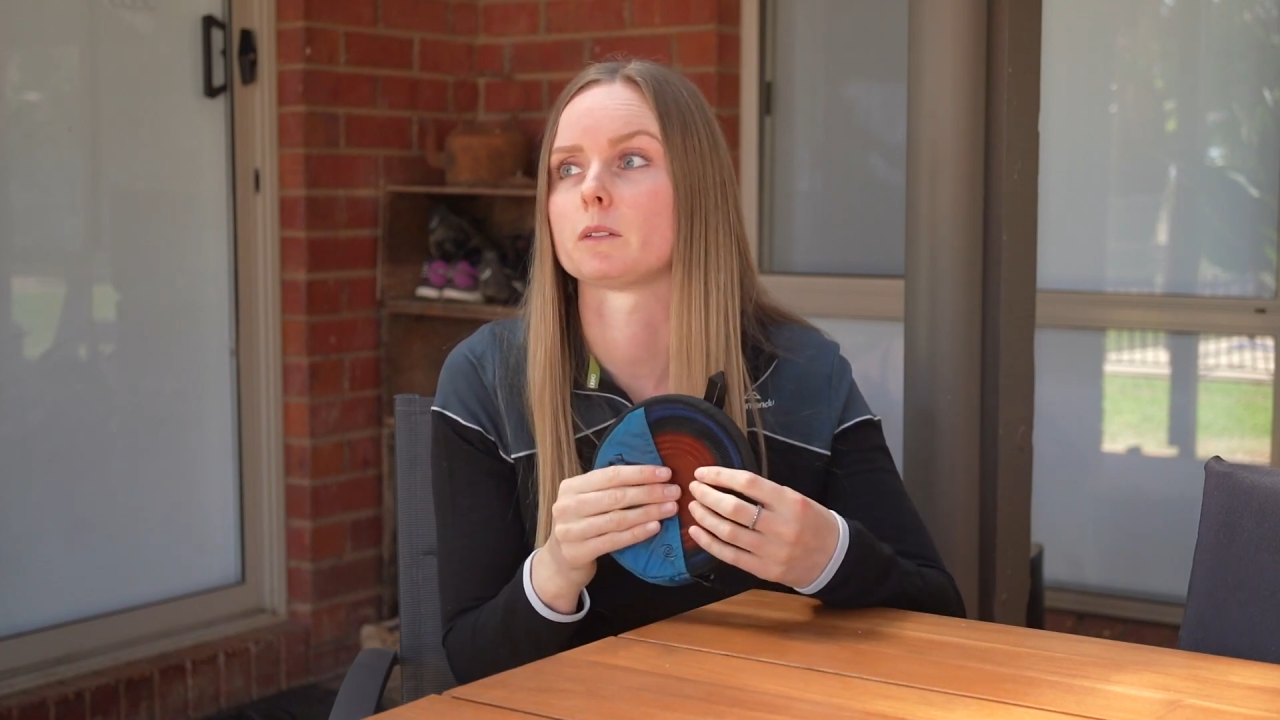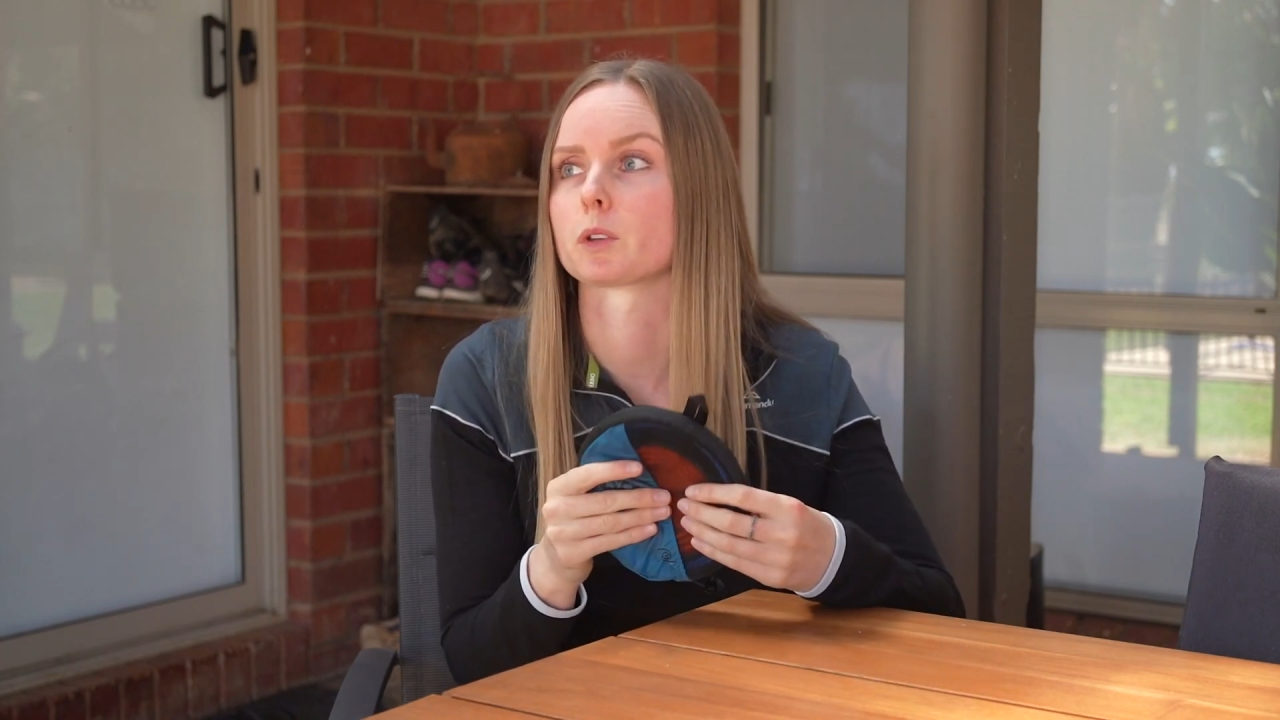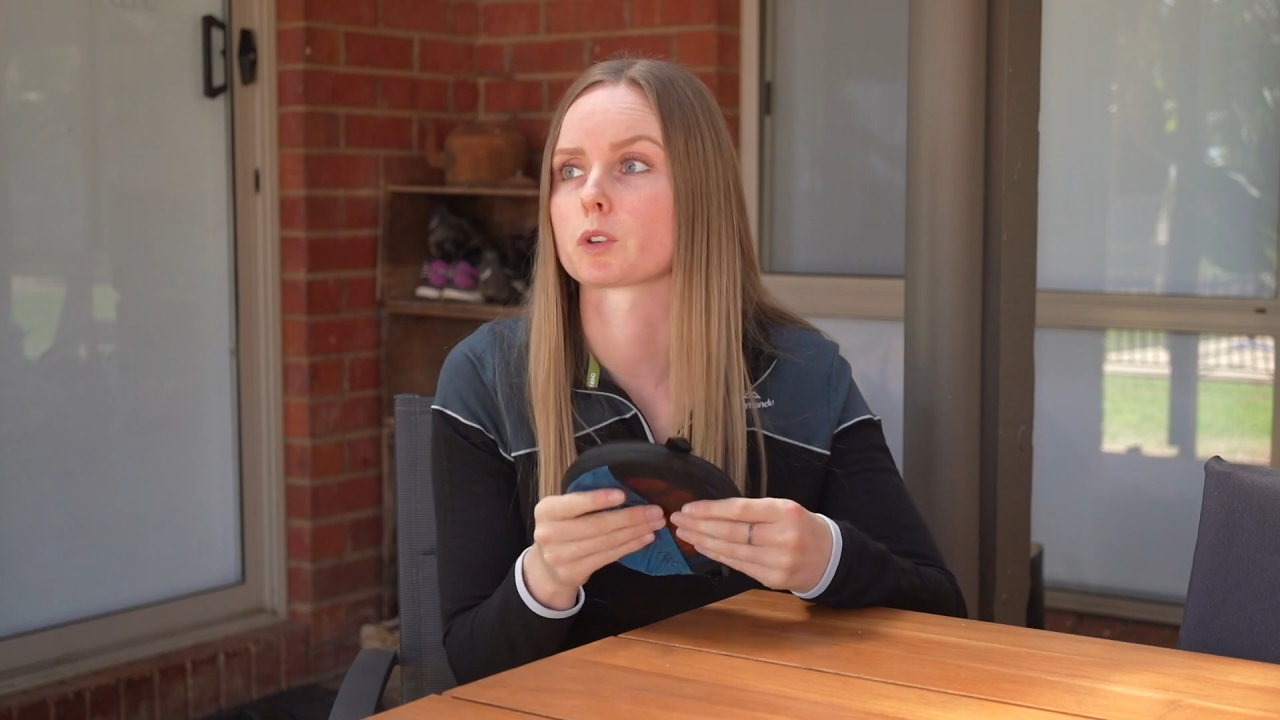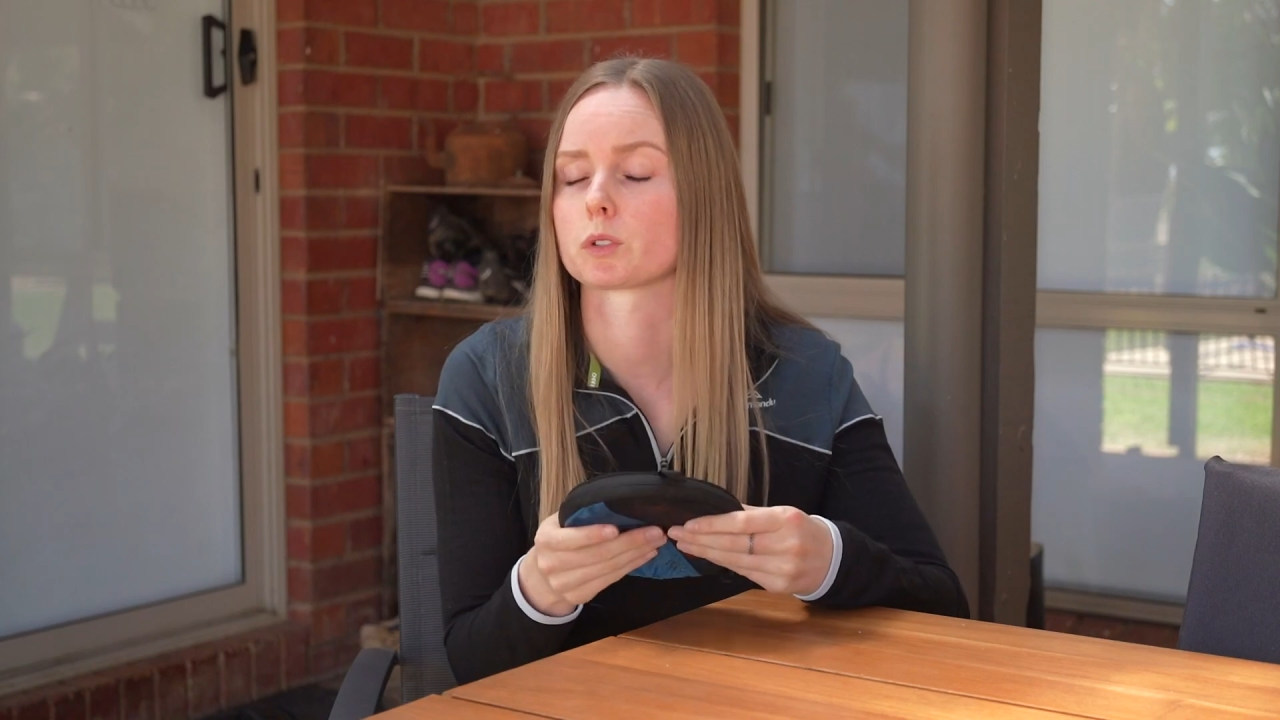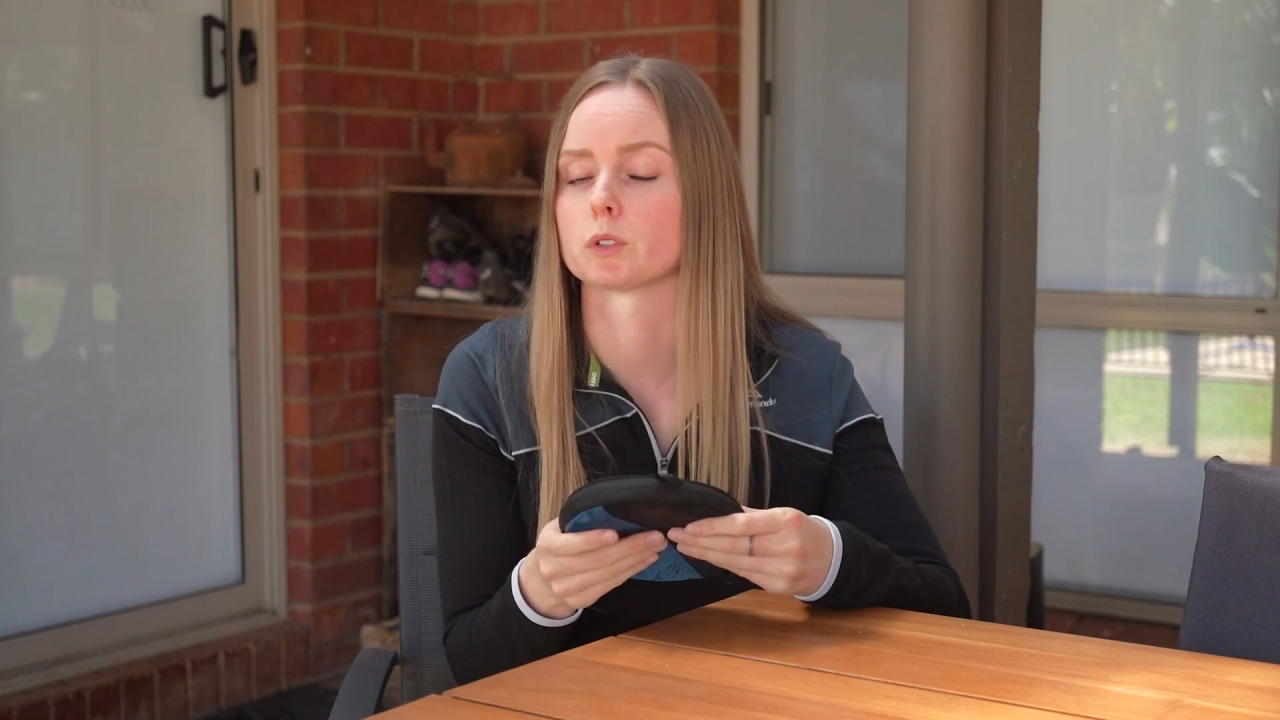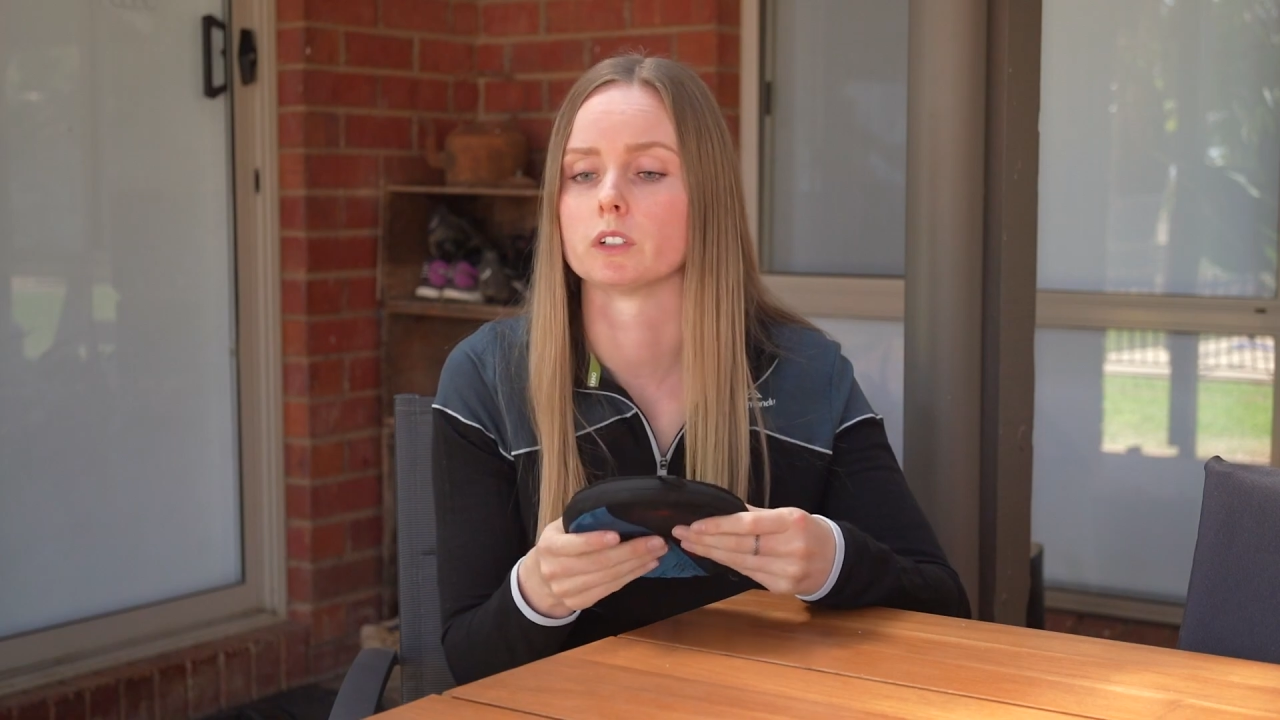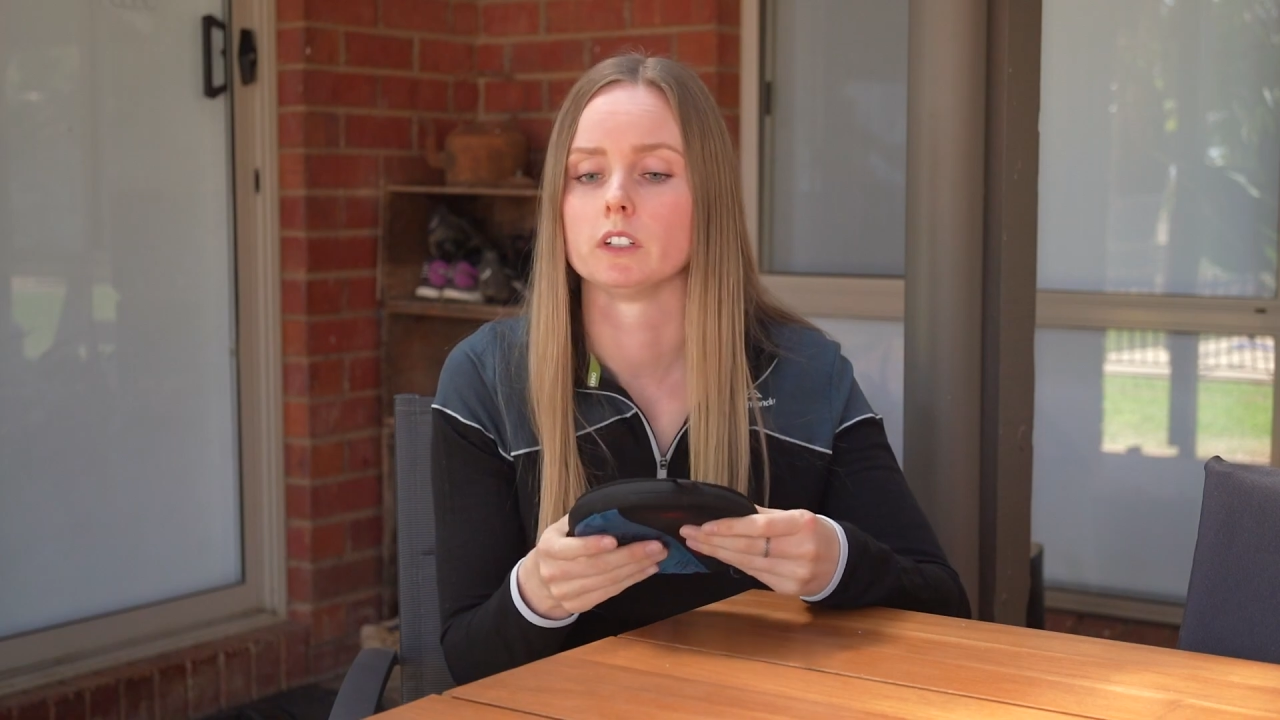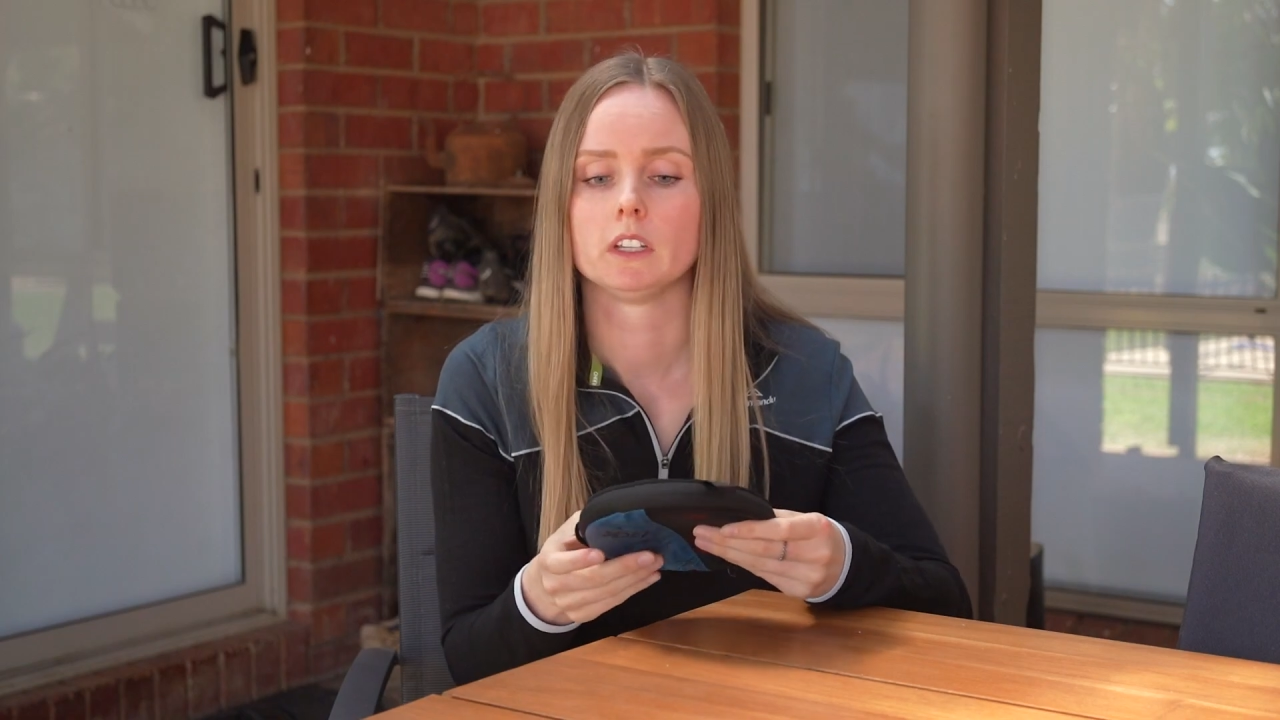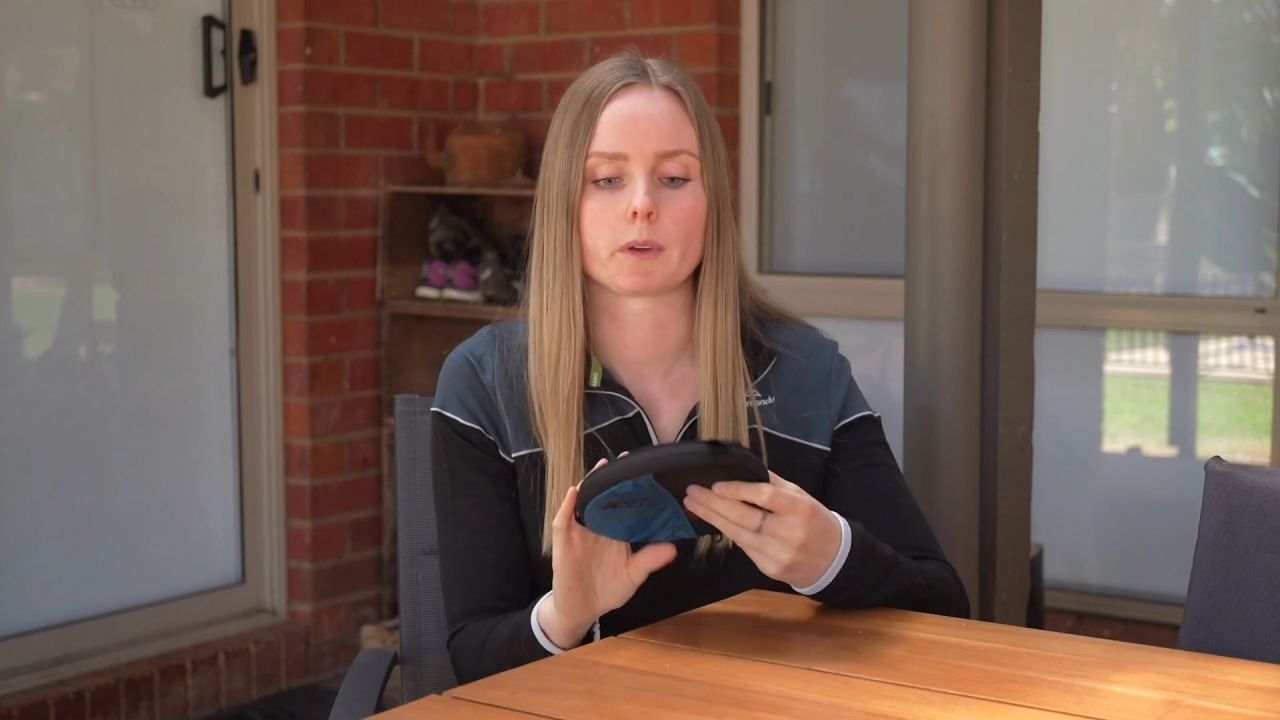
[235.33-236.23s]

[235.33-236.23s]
I'm not sure.